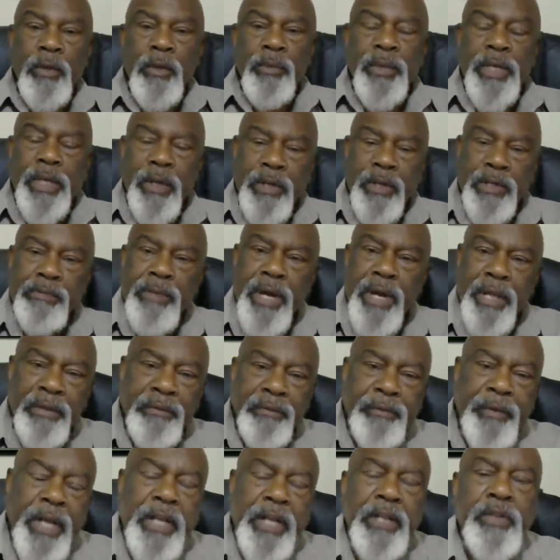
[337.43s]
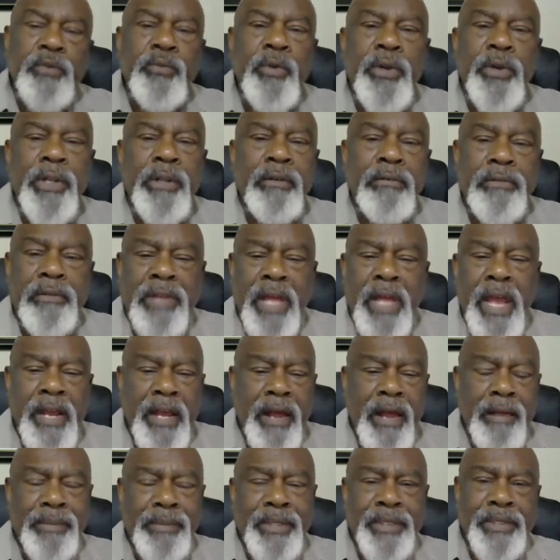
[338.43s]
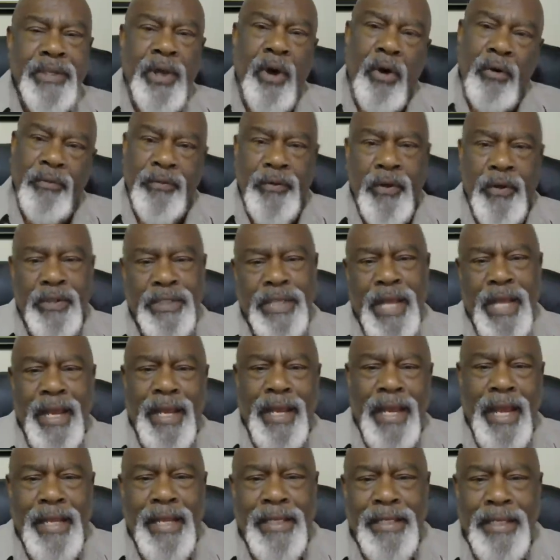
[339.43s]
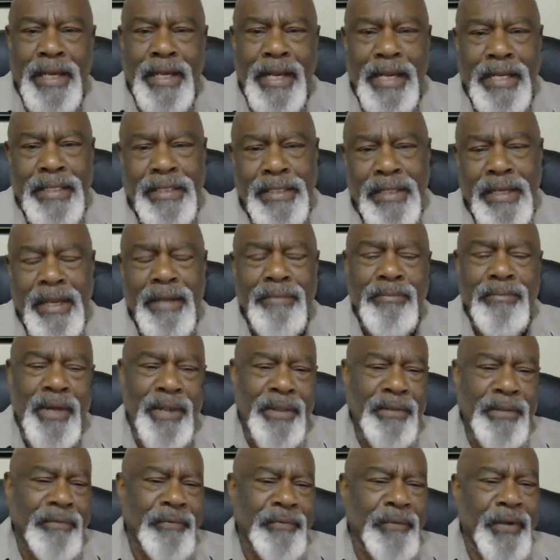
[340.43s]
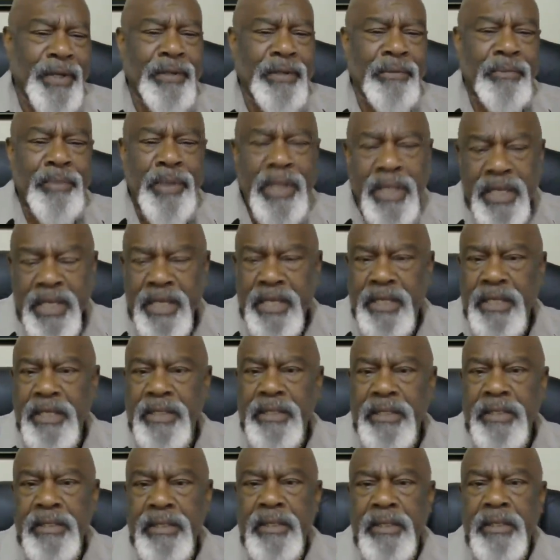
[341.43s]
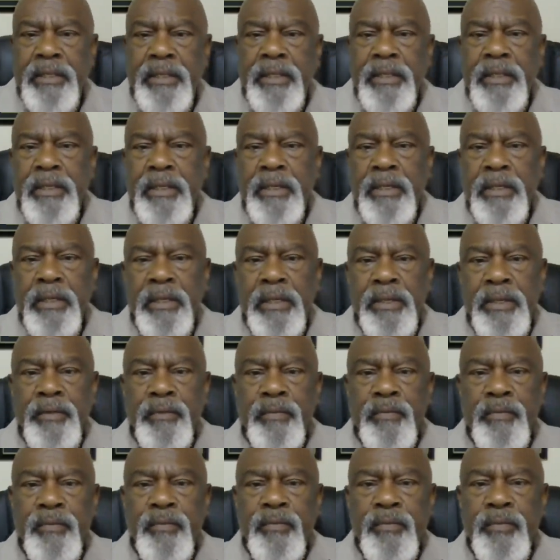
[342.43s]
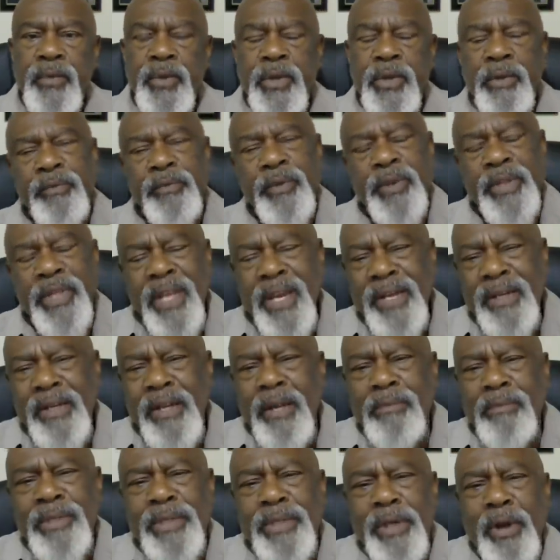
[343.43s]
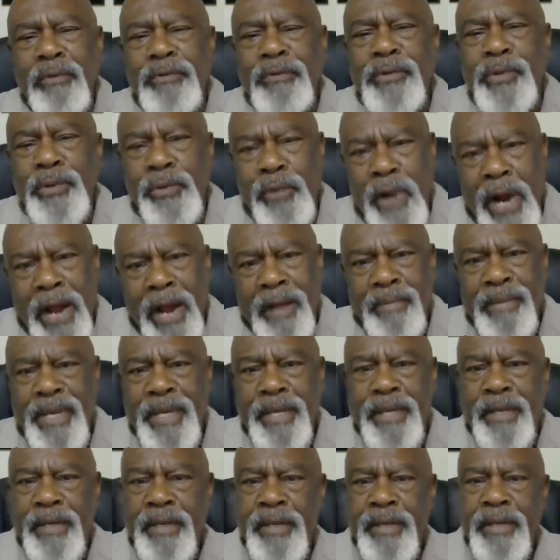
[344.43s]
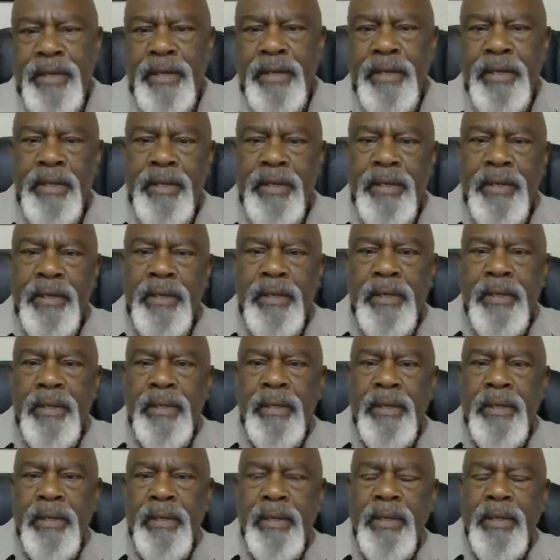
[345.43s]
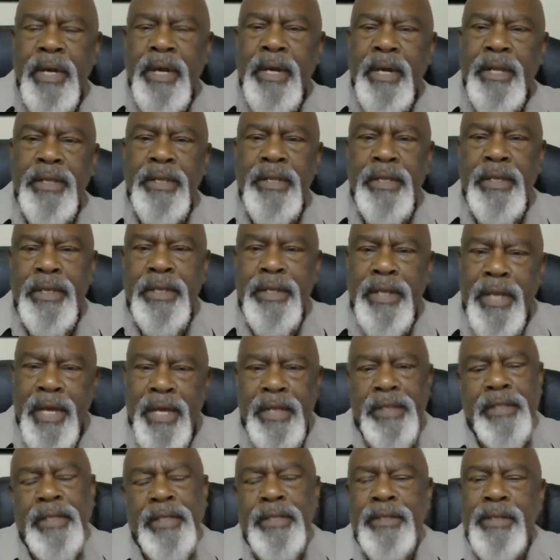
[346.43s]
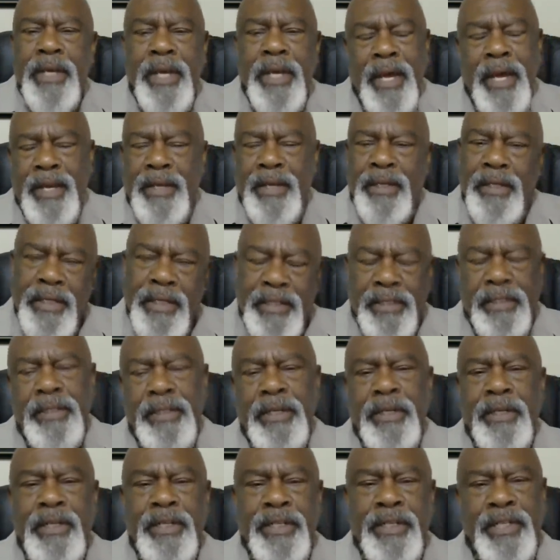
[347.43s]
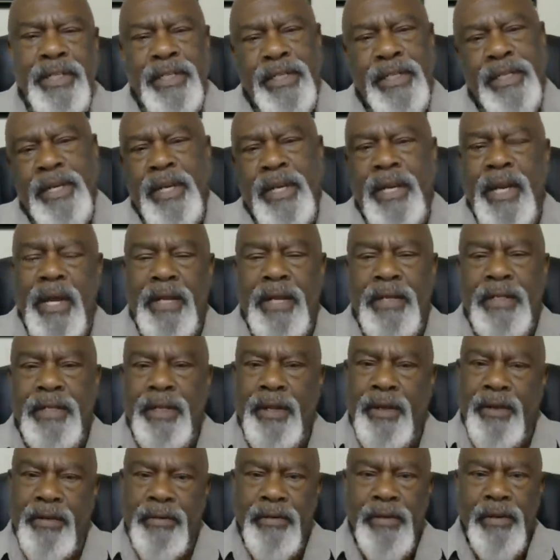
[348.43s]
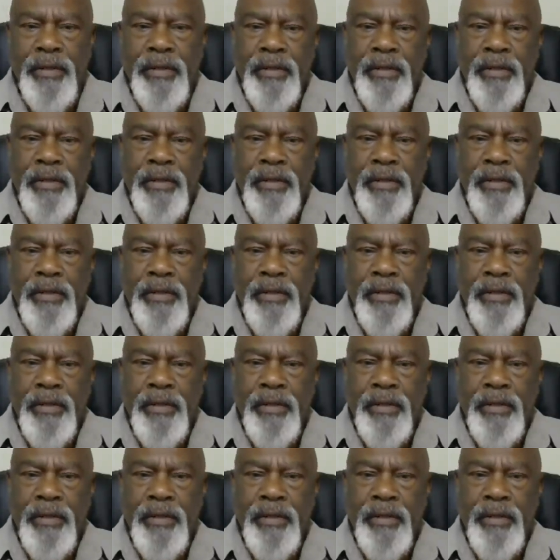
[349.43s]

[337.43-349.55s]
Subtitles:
Because motherfuckers want to think I'm soft because I got that as a name. Motherfucker, please. If you think I'm soft, try me. Other than that, you got to listen to the shit I talk.